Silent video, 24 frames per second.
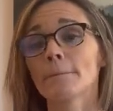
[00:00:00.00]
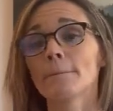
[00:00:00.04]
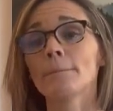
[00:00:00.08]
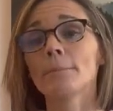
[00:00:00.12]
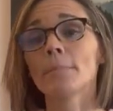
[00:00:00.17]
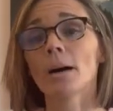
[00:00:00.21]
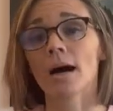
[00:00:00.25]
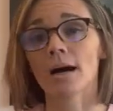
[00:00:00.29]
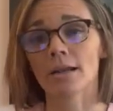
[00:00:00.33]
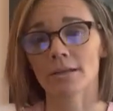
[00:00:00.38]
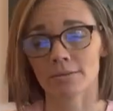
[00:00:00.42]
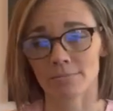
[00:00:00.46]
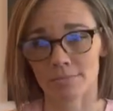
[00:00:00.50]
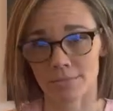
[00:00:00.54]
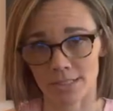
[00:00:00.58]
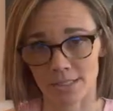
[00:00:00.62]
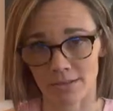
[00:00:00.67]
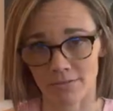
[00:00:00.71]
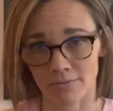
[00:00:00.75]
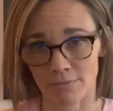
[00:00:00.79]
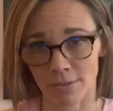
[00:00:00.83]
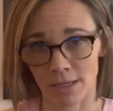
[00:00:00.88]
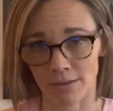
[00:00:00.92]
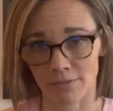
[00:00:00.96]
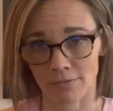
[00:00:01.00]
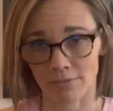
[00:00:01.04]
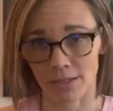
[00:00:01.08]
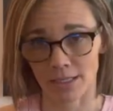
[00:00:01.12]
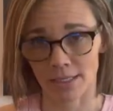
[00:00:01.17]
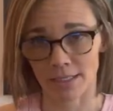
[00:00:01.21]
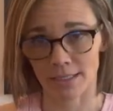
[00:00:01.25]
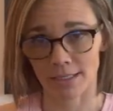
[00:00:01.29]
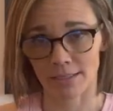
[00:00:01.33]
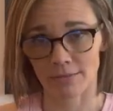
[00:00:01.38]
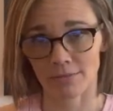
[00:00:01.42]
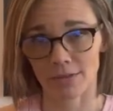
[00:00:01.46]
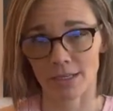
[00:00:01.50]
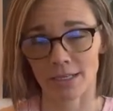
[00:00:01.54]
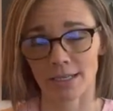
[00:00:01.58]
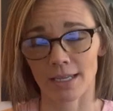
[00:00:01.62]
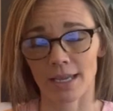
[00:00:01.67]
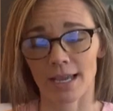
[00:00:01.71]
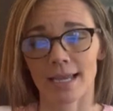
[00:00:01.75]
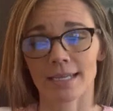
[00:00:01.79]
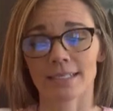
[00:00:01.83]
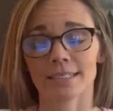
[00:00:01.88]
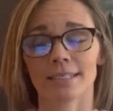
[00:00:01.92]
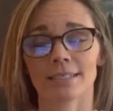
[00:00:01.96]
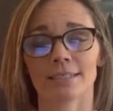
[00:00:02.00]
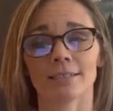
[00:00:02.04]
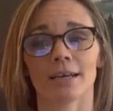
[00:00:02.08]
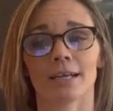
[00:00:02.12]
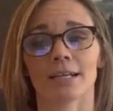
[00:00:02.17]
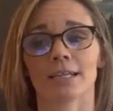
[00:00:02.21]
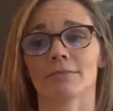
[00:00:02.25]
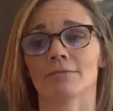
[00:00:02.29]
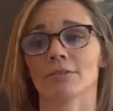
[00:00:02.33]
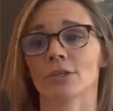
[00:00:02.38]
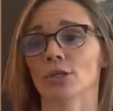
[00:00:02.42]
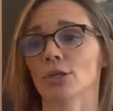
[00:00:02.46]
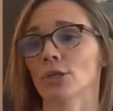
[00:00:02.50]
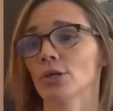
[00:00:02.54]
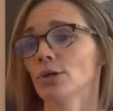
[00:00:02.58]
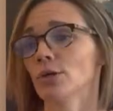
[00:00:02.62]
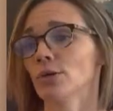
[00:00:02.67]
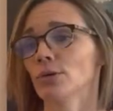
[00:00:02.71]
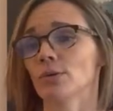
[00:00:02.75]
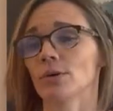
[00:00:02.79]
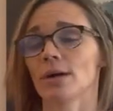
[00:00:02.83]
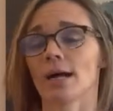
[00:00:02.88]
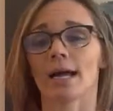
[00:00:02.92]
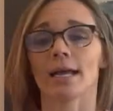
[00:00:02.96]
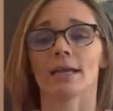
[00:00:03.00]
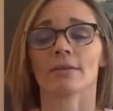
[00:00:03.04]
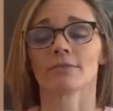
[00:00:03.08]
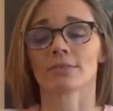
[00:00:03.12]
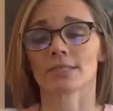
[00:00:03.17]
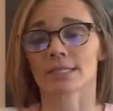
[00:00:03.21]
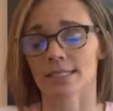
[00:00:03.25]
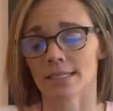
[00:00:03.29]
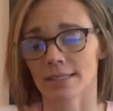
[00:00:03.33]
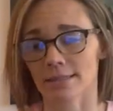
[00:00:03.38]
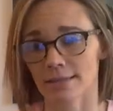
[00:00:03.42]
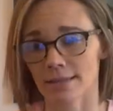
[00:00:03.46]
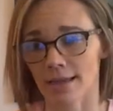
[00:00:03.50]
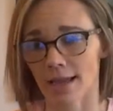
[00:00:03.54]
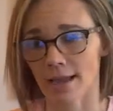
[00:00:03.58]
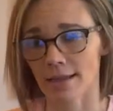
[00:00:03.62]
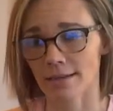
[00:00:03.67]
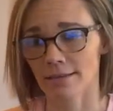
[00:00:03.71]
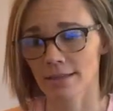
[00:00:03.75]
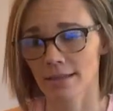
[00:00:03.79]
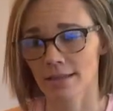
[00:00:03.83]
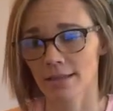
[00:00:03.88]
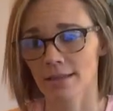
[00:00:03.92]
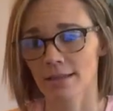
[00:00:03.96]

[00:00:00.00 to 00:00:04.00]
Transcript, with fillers: bottoms of my feet even. I did not even know hives did that.